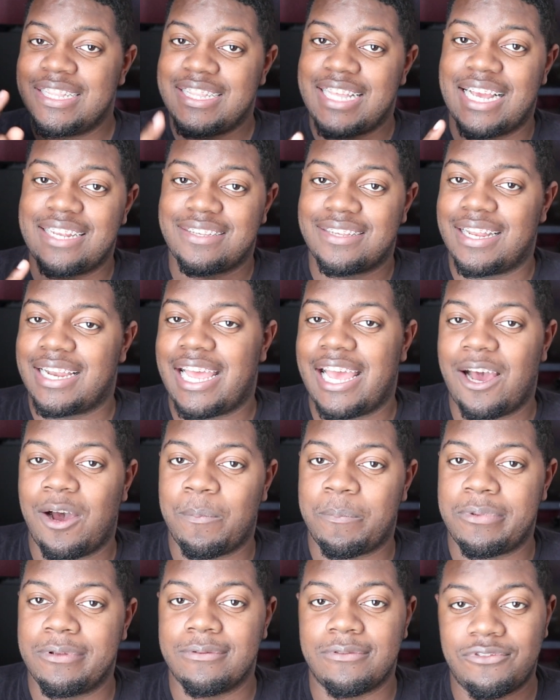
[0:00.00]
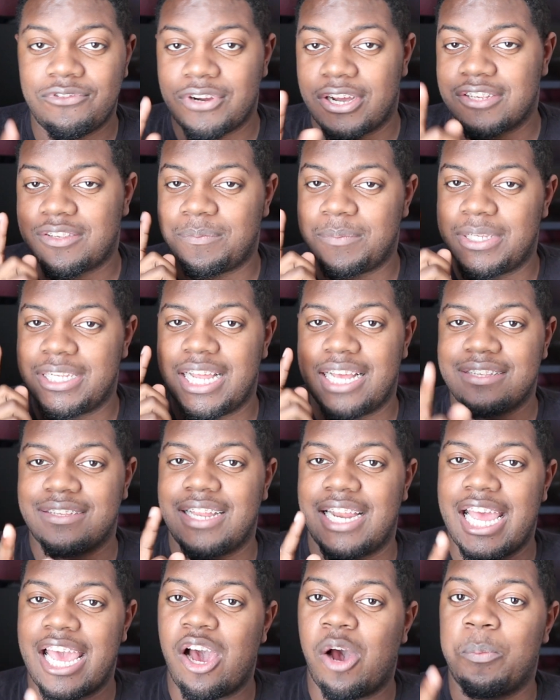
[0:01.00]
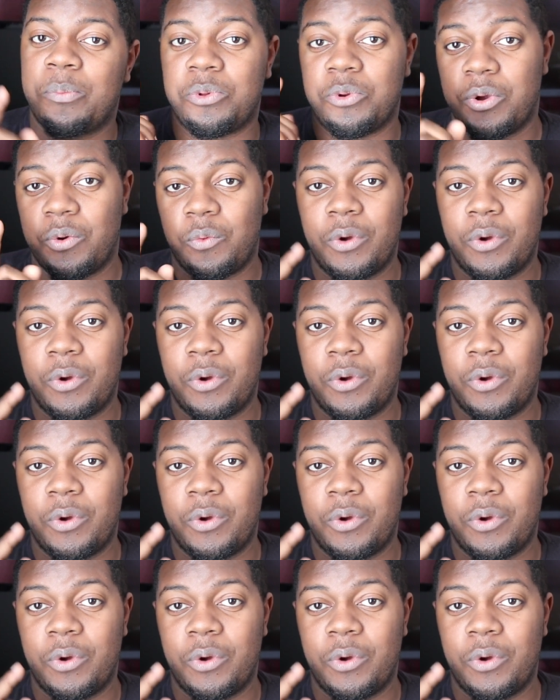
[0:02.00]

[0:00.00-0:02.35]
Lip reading: That's gonna help you. Trust me, that's gonna help you.